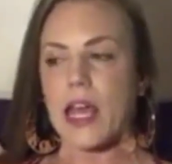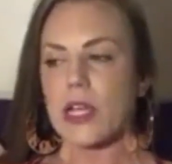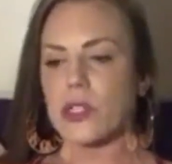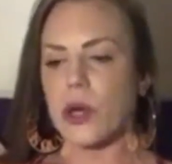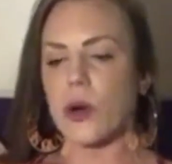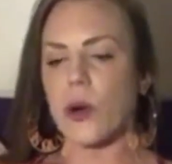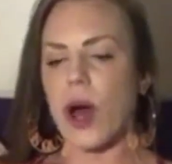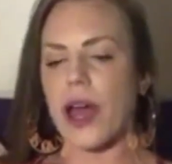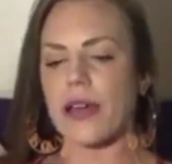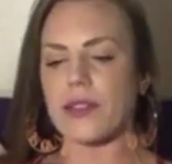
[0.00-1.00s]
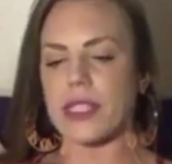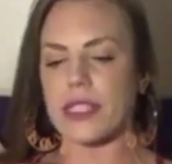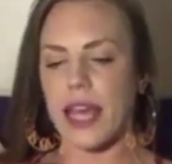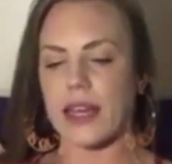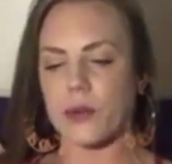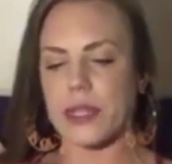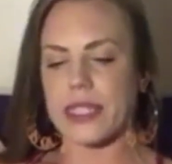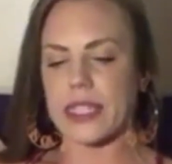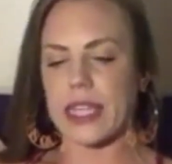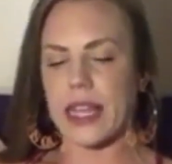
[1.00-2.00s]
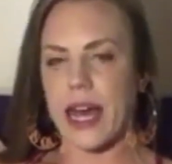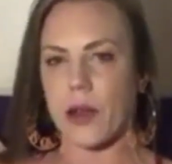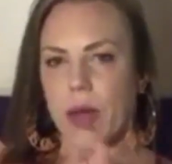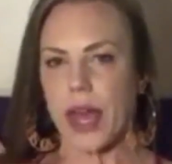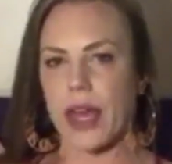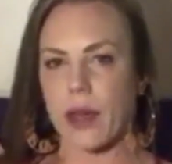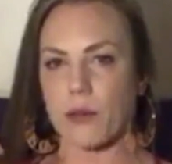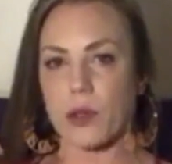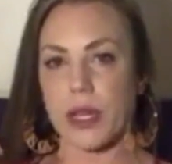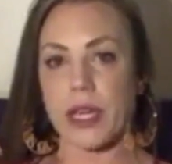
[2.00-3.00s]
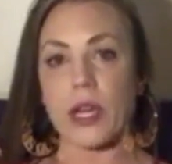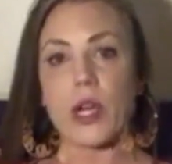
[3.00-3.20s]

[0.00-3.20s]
So I've decided recently that, okay, I'm doing